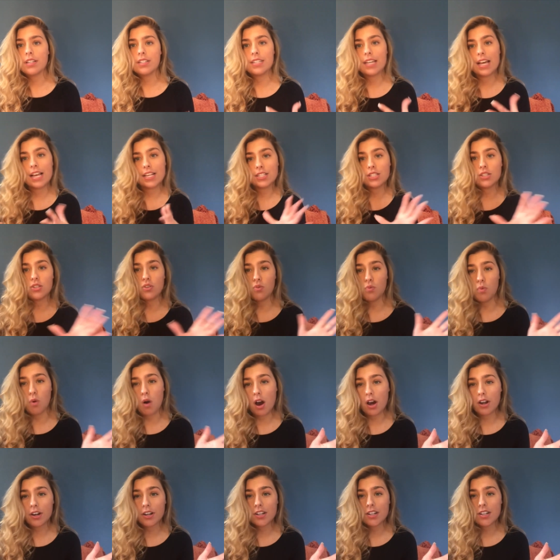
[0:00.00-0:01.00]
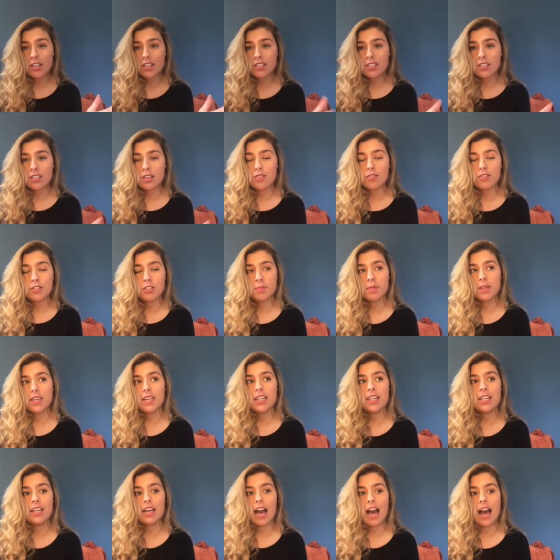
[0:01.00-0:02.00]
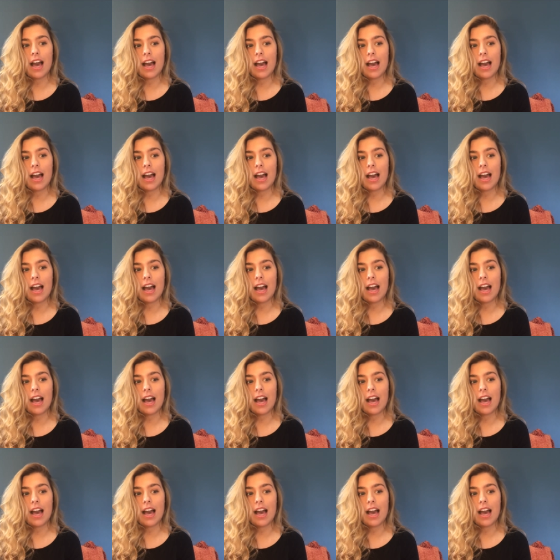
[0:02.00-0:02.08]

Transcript: test the waters, so to speak.